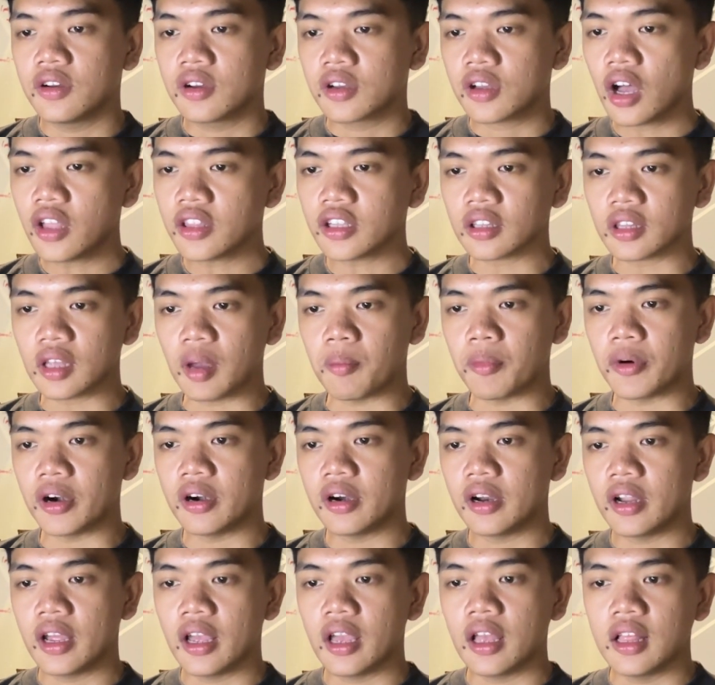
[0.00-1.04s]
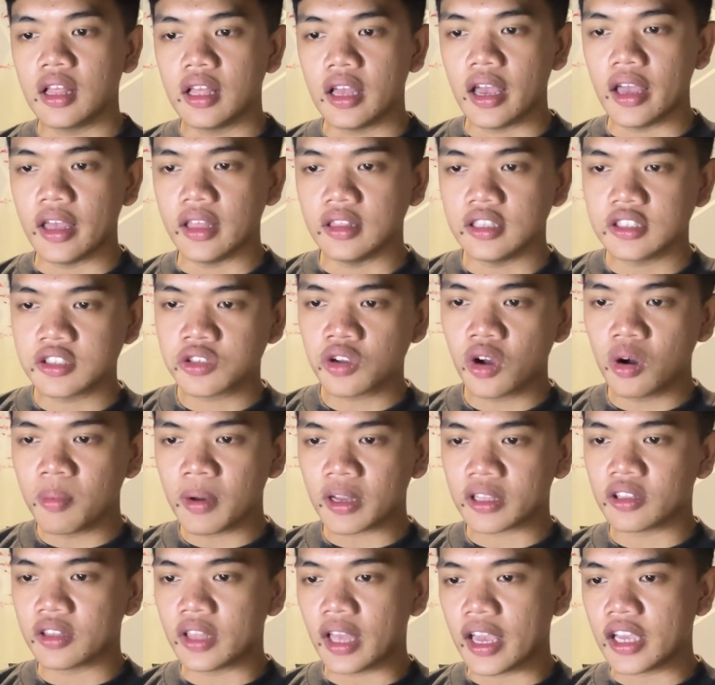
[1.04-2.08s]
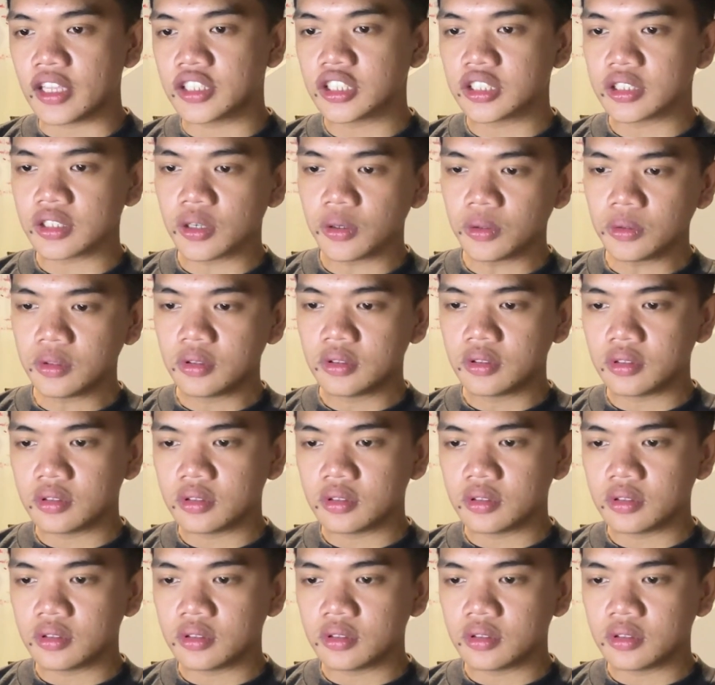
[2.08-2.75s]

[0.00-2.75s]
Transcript: contact number. And let's go back to the agent node.